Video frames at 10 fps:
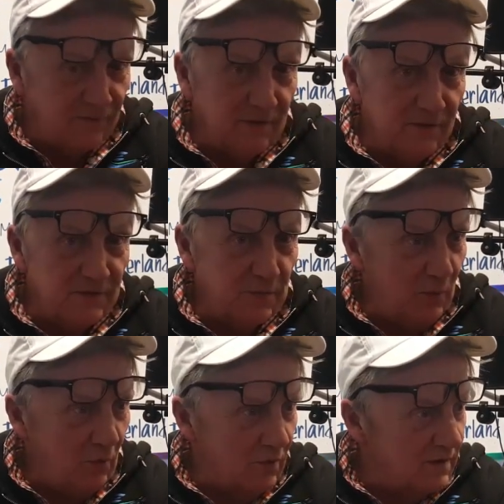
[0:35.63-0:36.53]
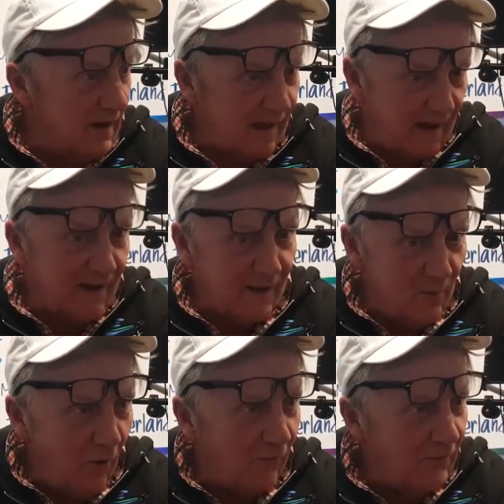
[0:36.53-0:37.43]
of people coming in. I'm going
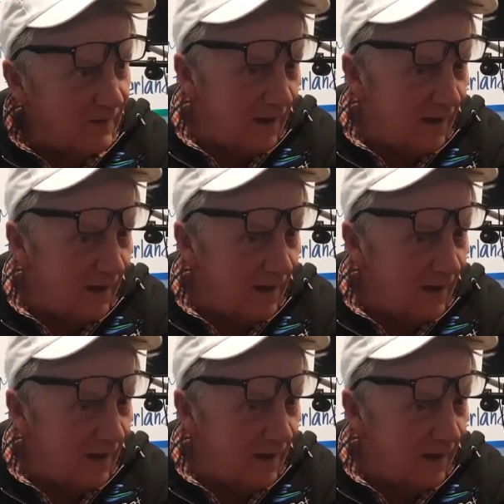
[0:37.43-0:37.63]
to play you